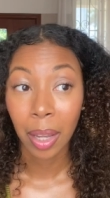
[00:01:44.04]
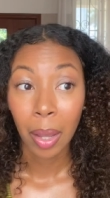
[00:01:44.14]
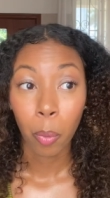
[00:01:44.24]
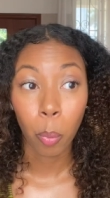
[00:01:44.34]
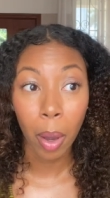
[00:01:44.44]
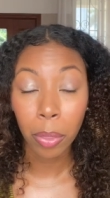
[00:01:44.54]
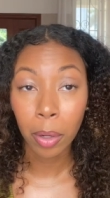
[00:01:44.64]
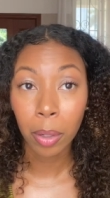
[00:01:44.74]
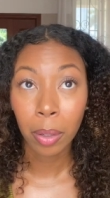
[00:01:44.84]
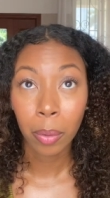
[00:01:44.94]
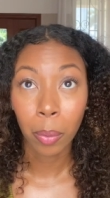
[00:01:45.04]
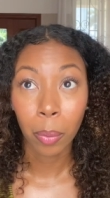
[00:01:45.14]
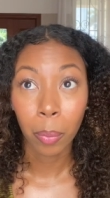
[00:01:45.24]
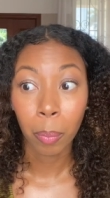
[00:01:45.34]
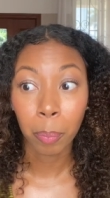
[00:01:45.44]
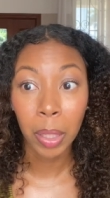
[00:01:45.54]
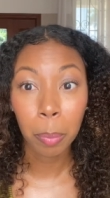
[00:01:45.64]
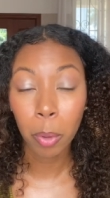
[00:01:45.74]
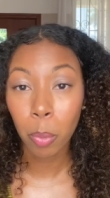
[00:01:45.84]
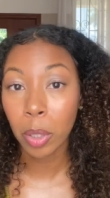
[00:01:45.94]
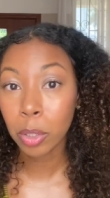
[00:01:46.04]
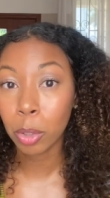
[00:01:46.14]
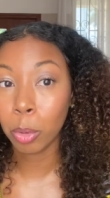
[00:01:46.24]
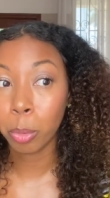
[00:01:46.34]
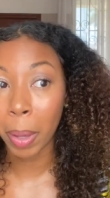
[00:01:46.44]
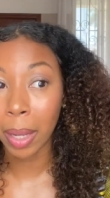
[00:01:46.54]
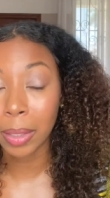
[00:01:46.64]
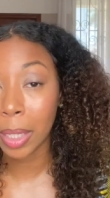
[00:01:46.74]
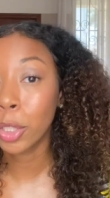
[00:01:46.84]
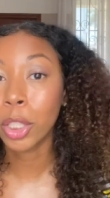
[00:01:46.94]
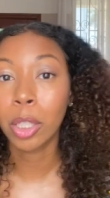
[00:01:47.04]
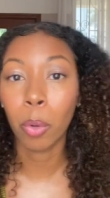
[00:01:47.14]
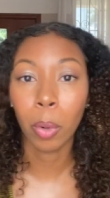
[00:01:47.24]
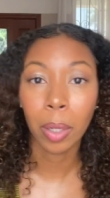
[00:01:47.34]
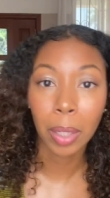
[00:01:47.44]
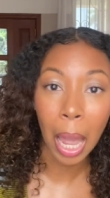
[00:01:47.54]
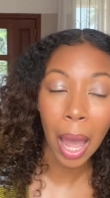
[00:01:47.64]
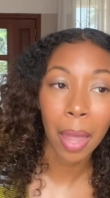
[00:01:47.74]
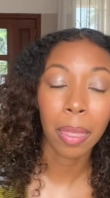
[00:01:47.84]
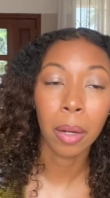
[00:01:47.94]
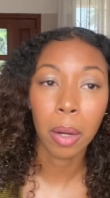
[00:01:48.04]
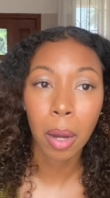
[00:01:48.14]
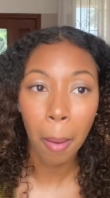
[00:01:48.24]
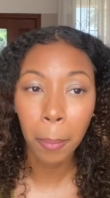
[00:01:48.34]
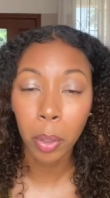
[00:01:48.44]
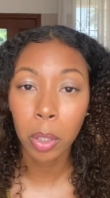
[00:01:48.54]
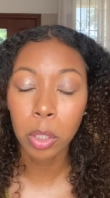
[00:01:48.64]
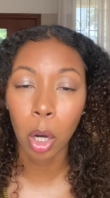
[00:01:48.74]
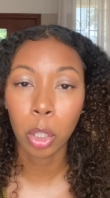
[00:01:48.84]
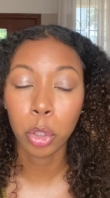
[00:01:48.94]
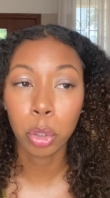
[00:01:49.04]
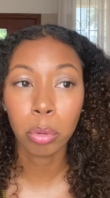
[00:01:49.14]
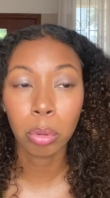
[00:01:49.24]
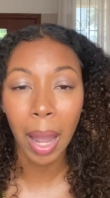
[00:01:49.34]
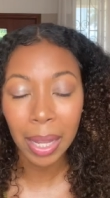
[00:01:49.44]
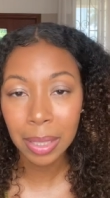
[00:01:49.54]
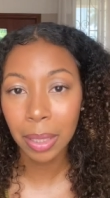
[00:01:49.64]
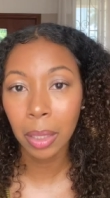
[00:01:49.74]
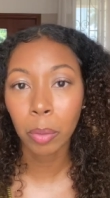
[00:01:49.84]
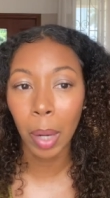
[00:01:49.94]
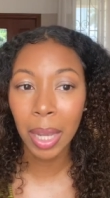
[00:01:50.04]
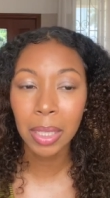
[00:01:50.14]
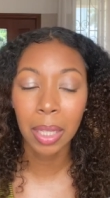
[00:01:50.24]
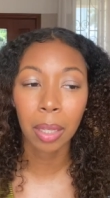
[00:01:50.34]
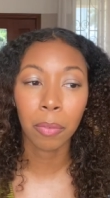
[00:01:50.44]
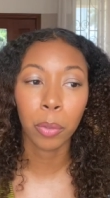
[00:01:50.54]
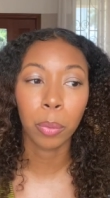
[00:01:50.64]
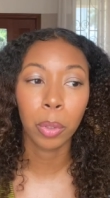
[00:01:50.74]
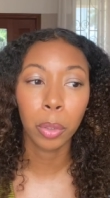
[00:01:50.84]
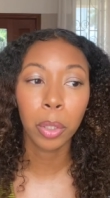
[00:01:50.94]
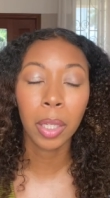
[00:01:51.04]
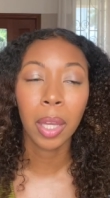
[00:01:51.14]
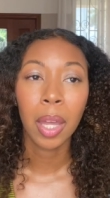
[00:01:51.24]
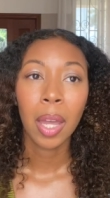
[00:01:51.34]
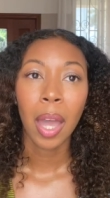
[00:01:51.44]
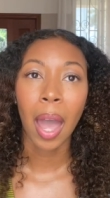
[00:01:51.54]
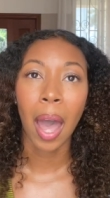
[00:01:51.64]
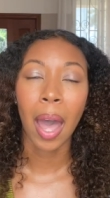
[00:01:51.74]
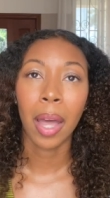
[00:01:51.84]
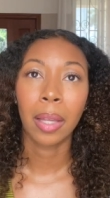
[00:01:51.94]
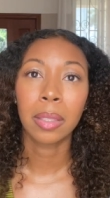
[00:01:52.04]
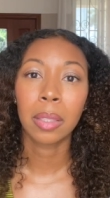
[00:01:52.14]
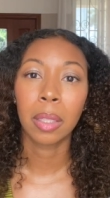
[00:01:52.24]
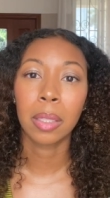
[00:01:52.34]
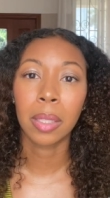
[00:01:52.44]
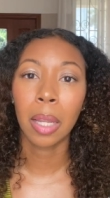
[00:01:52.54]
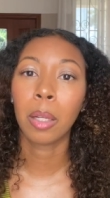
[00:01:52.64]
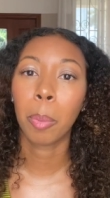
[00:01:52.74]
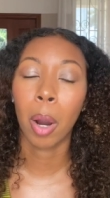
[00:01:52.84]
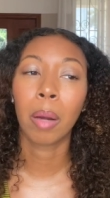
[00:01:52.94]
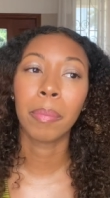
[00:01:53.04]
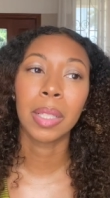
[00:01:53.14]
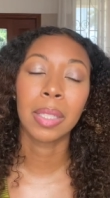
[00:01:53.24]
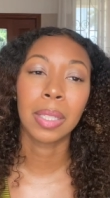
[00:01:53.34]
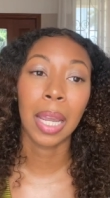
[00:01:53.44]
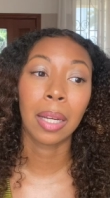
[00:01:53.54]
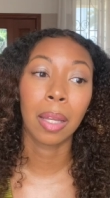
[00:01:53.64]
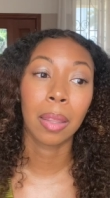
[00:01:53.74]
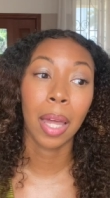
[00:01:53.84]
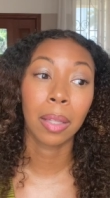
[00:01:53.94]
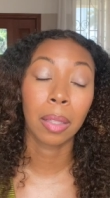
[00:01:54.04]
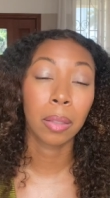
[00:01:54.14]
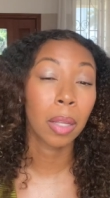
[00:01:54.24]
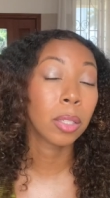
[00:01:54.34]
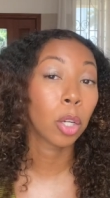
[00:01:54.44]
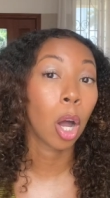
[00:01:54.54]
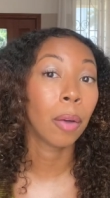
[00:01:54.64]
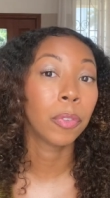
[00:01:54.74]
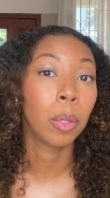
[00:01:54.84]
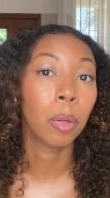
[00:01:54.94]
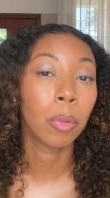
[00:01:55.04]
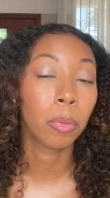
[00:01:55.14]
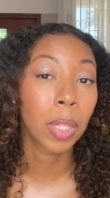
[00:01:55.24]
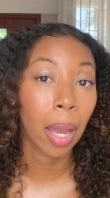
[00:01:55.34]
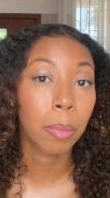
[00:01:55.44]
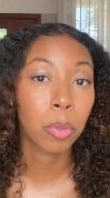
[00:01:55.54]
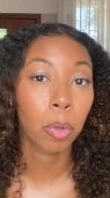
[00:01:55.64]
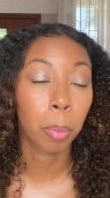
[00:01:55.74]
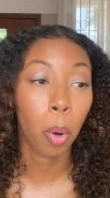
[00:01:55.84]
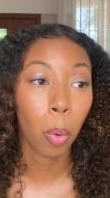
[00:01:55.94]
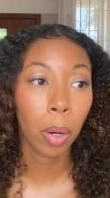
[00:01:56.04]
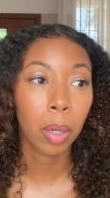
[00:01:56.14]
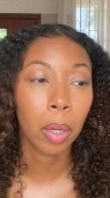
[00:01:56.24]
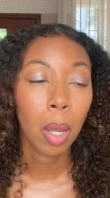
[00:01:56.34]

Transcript: Whether people want to pay attention or not, the numbers are drastically rising. If you look at the State Department's data that doesn't oftentimes report